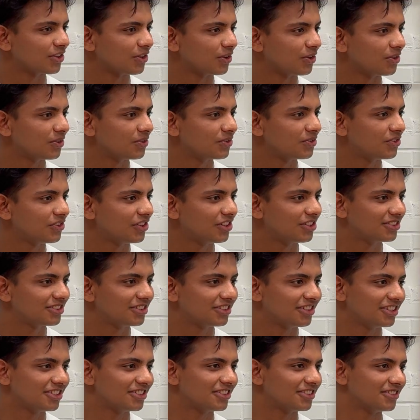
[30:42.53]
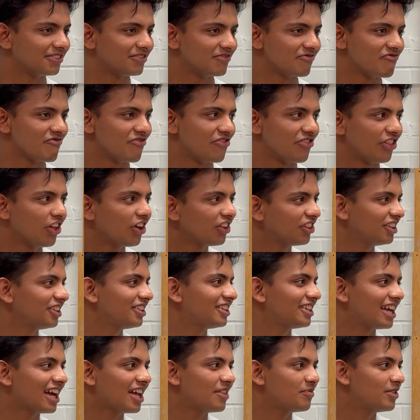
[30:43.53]
So this
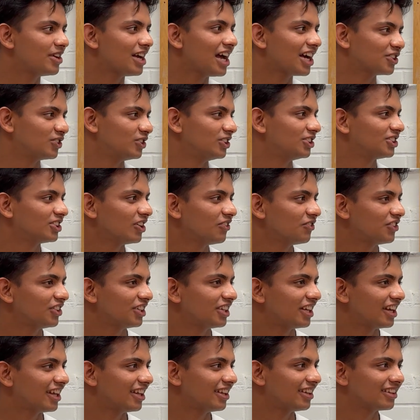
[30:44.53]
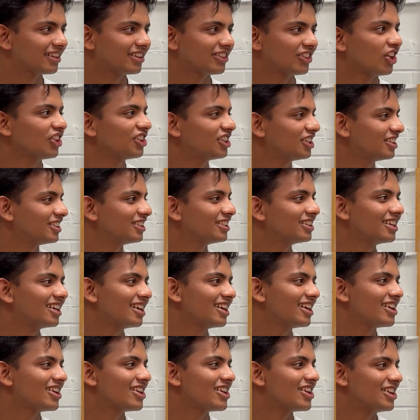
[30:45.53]
nothing can be actually something, and nothing
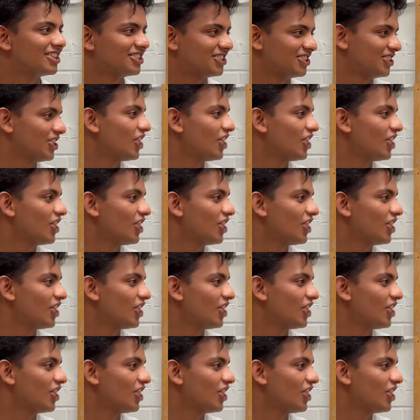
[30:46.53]
is